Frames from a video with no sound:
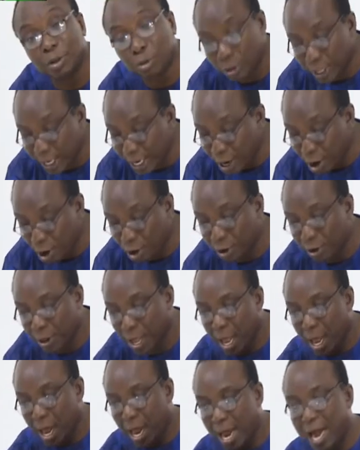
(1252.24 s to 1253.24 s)
today on
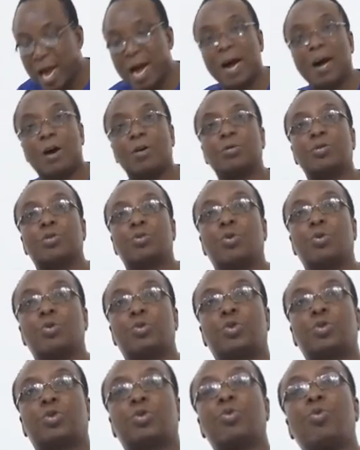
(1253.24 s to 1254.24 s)
how to
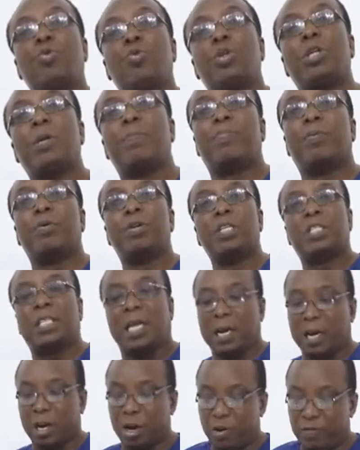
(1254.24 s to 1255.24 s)
sue the police
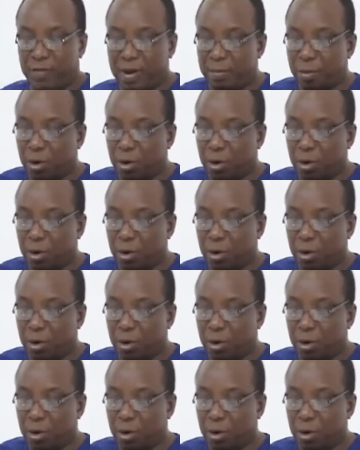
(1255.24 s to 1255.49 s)
and recover